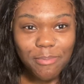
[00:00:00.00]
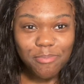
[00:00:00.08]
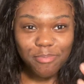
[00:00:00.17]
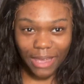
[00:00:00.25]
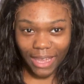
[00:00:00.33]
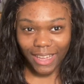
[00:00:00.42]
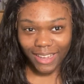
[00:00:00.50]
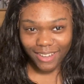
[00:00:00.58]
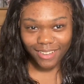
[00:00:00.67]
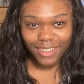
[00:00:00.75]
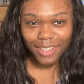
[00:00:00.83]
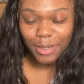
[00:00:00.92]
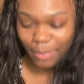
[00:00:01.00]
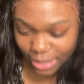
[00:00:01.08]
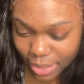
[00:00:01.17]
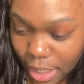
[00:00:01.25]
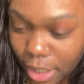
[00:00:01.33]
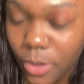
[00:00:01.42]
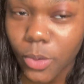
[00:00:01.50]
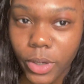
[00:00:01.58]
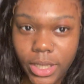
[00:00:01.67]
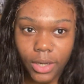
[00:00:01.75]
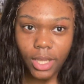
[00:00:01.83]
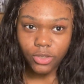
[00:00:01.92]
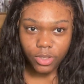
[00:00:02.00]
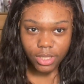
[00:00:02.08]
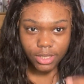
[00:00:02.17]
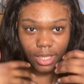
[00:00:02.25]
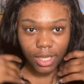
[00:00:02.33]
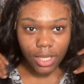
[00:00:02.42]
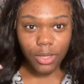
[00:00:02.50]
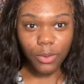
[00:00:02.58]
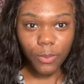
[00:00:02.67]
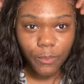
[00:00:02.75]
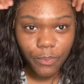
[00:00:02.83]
back. I did not glue the wig down, as you can tell.